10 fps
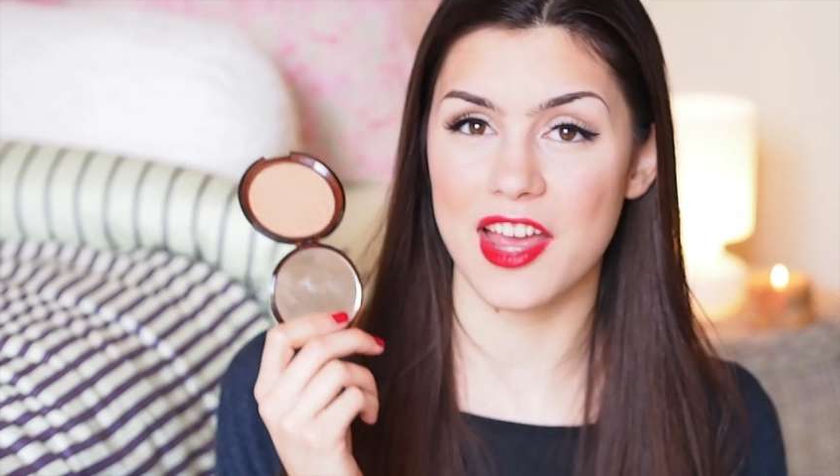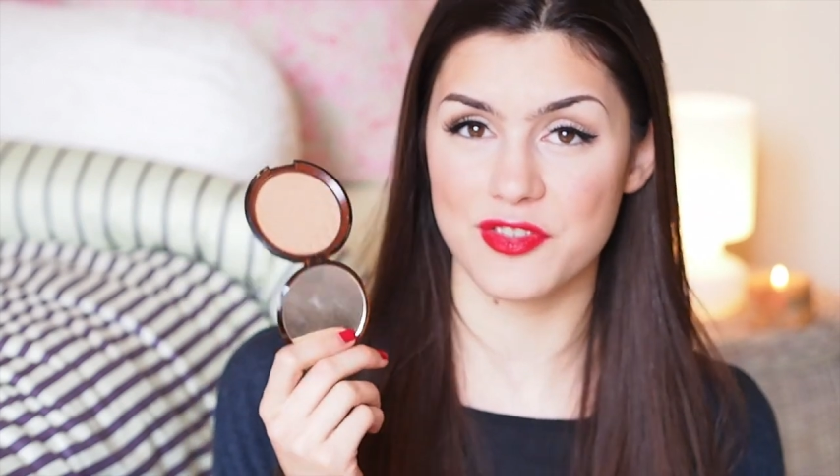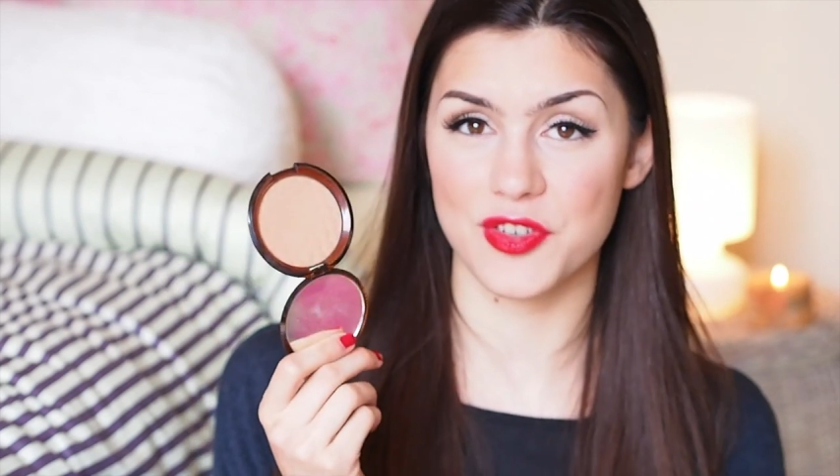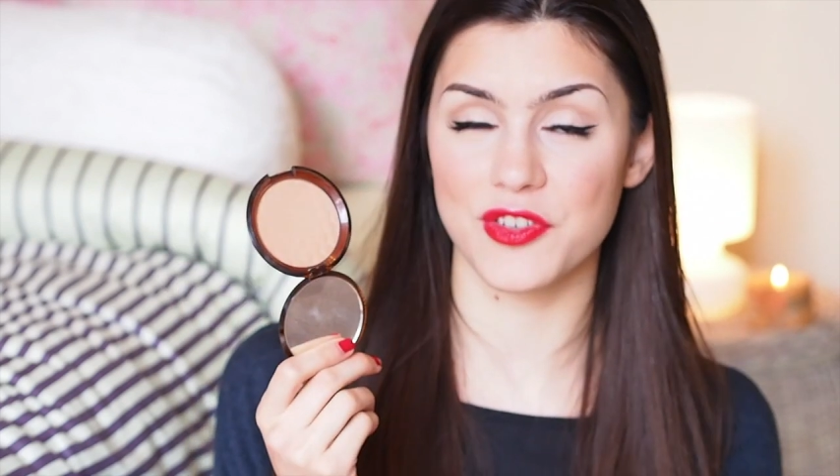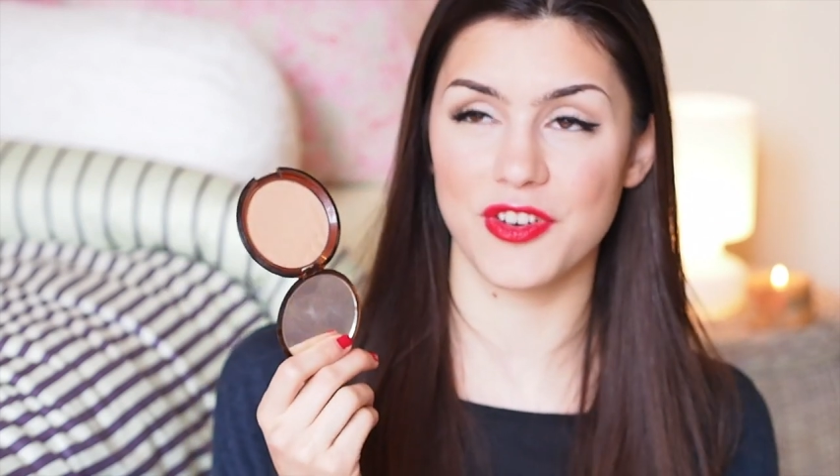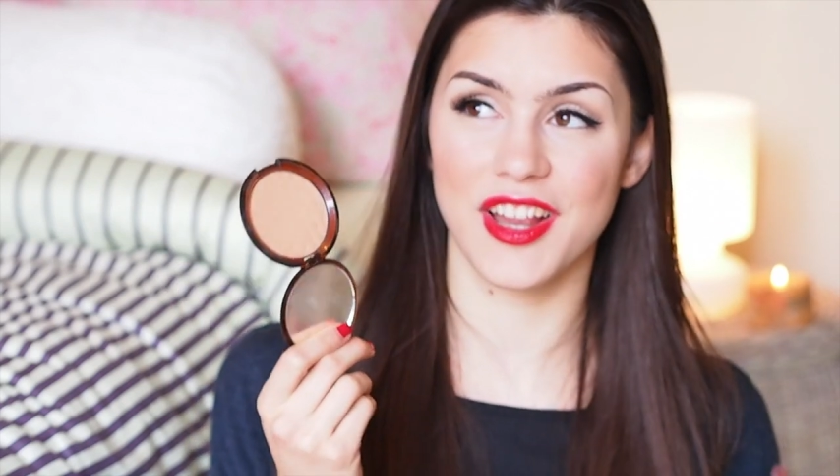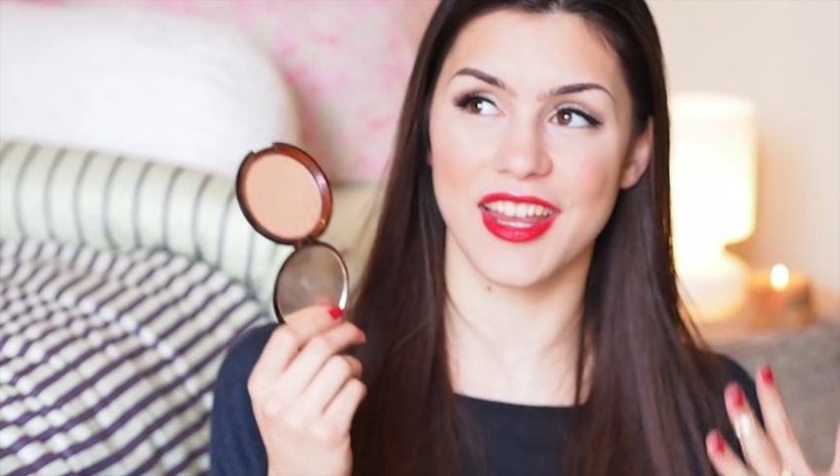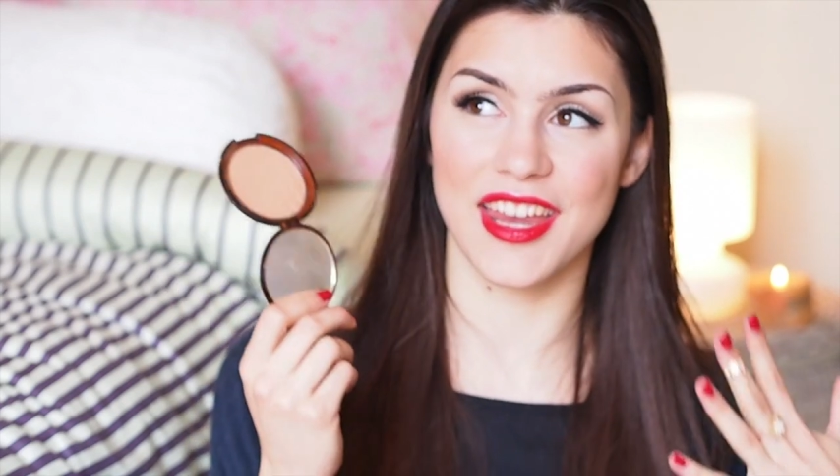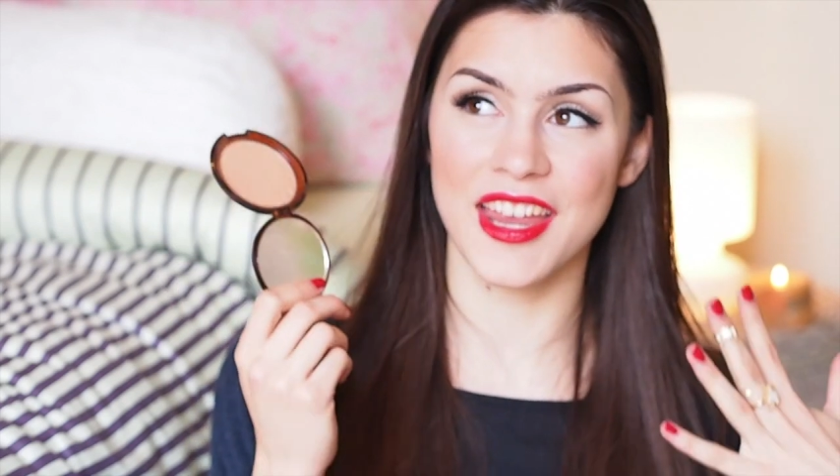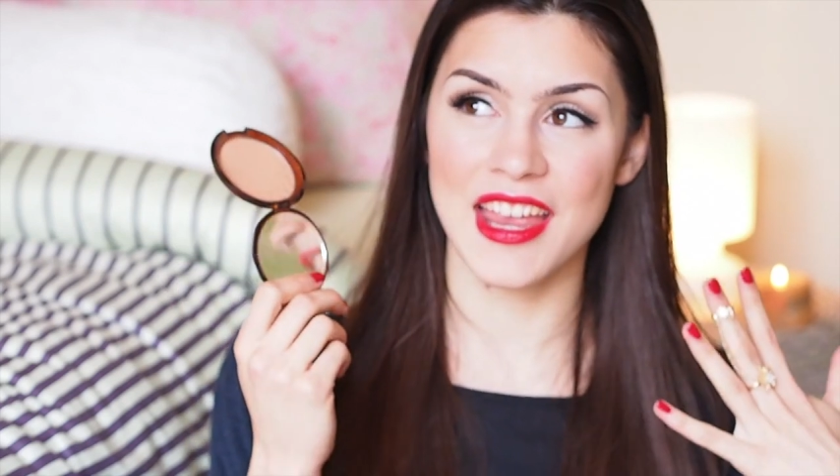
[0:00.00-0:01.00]
ever
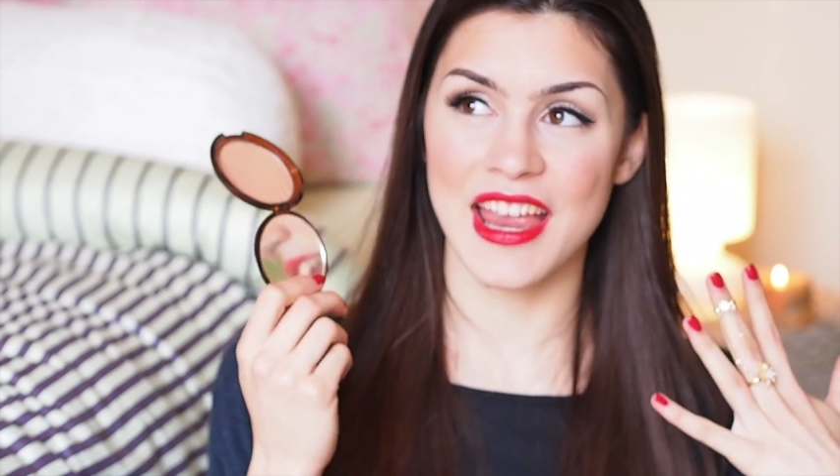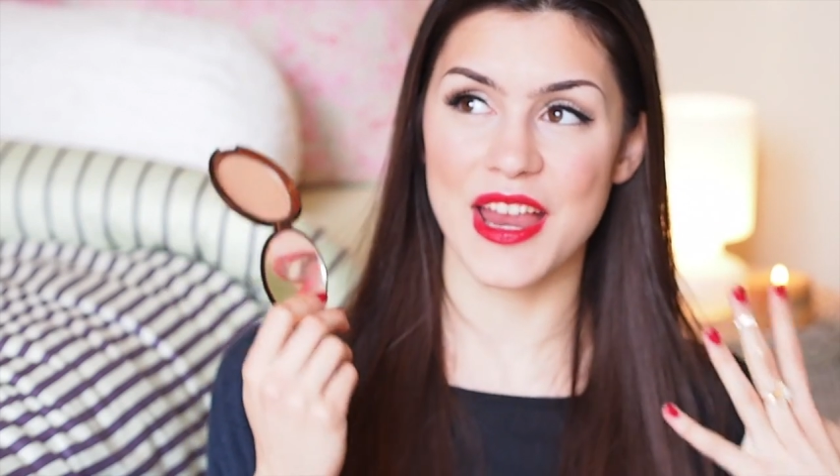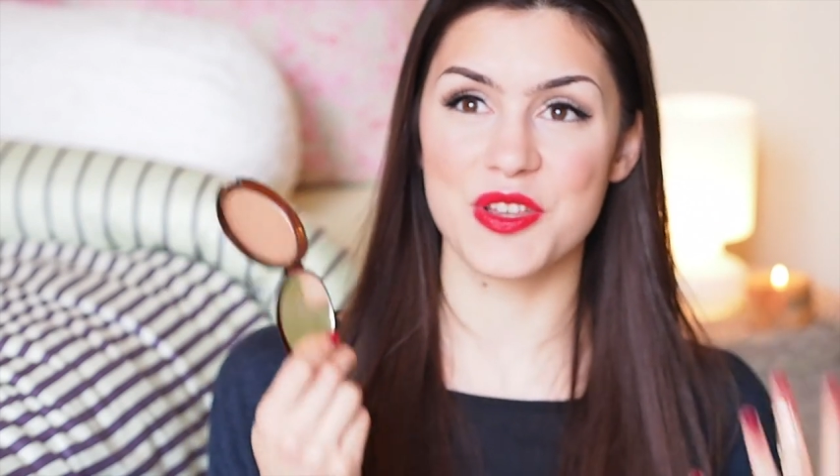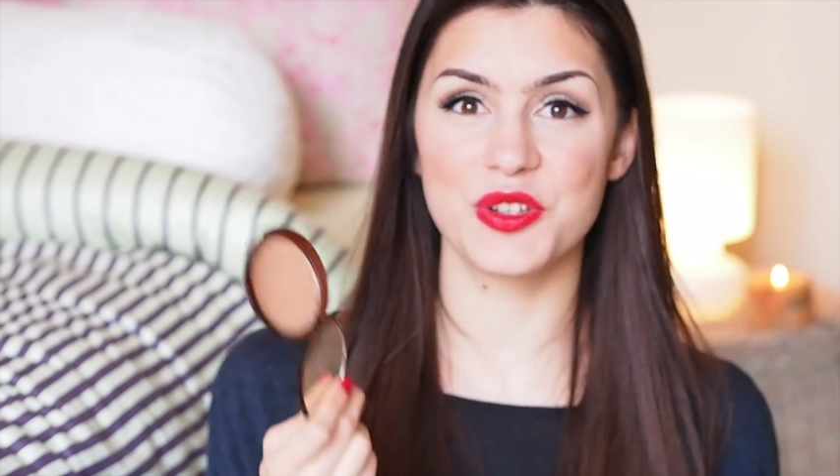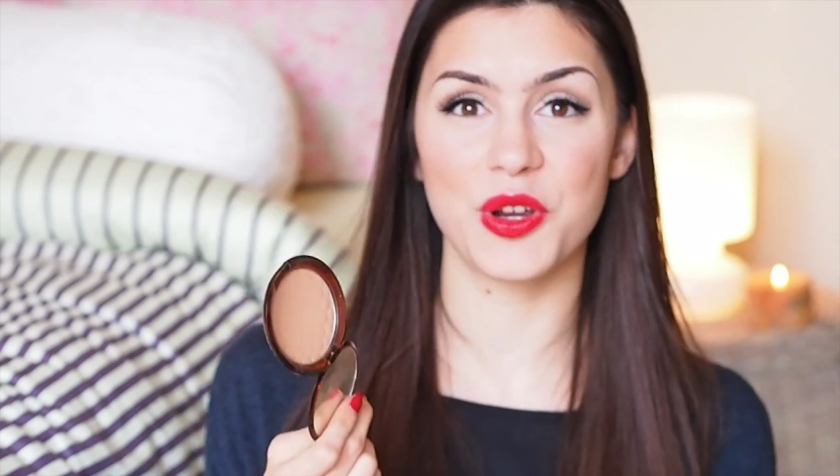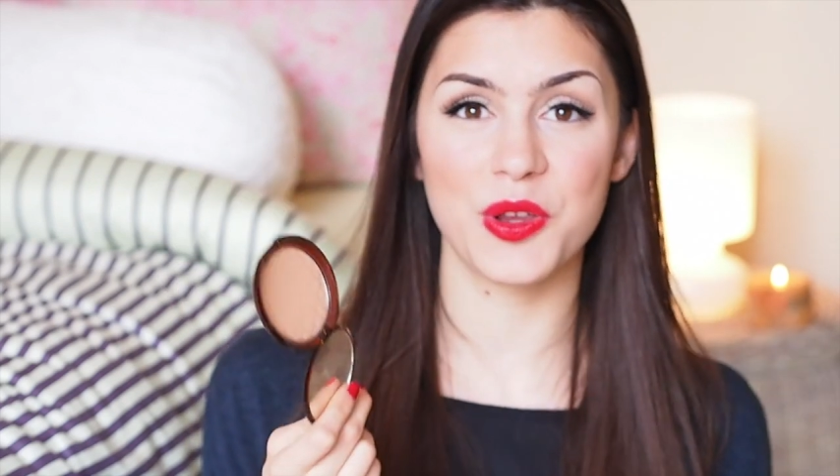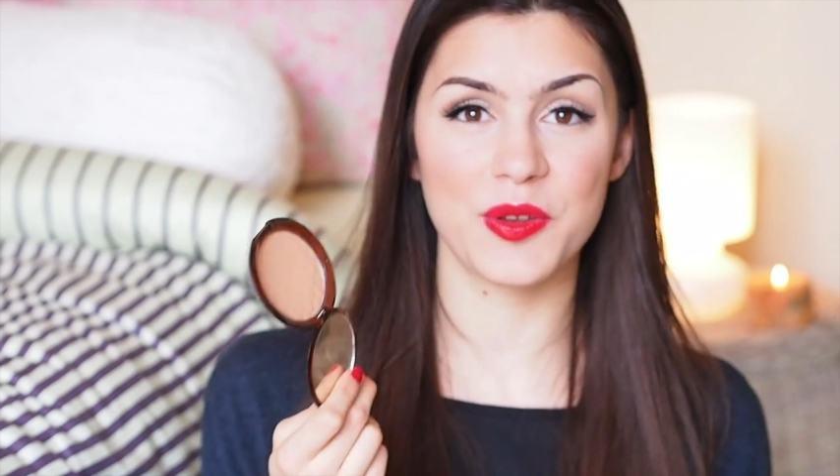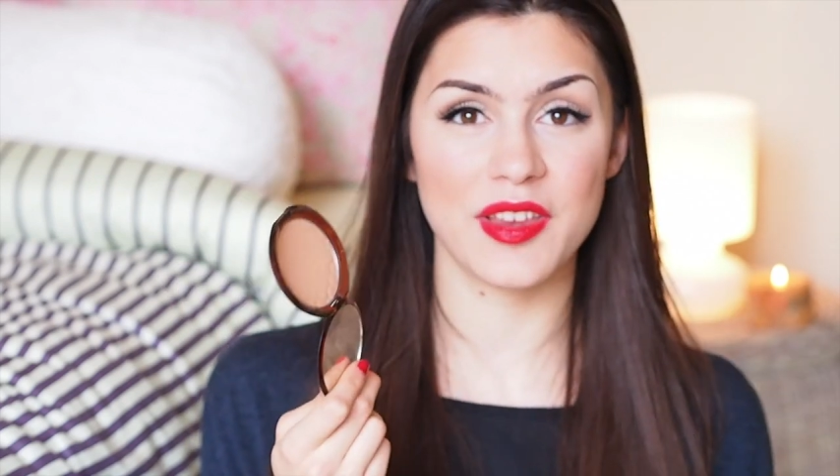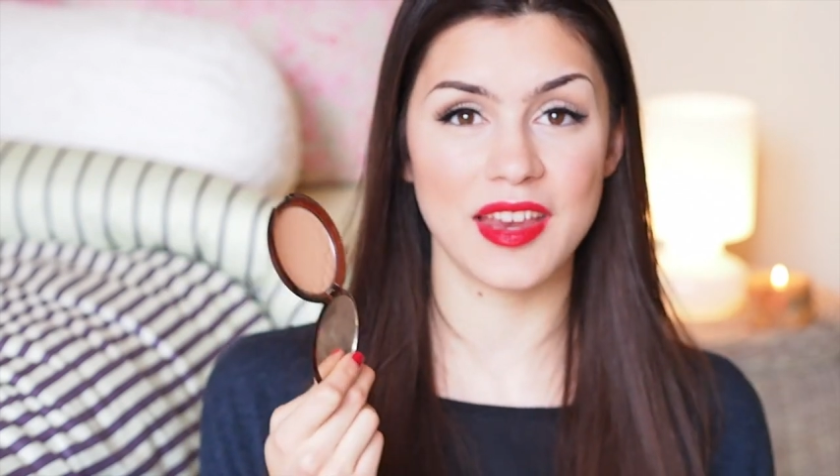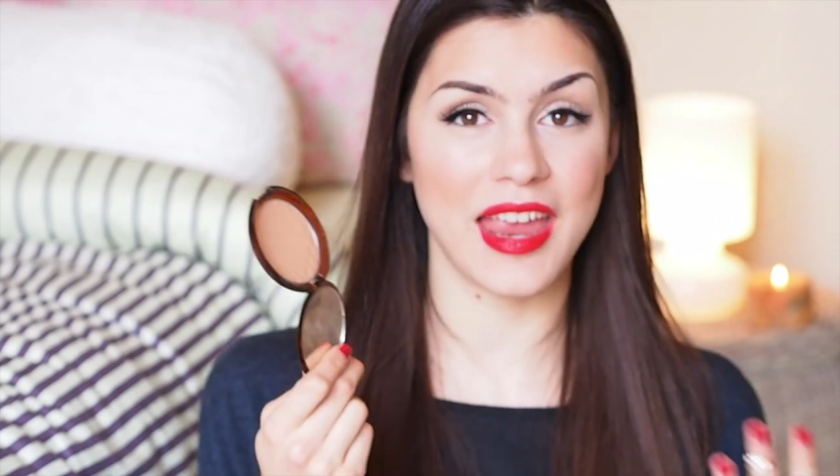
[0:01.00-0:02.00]
really enjoy
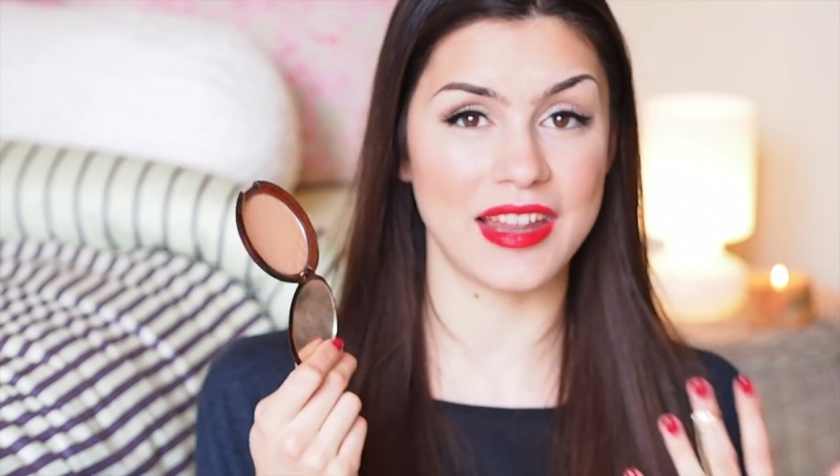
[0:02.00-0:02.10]
using,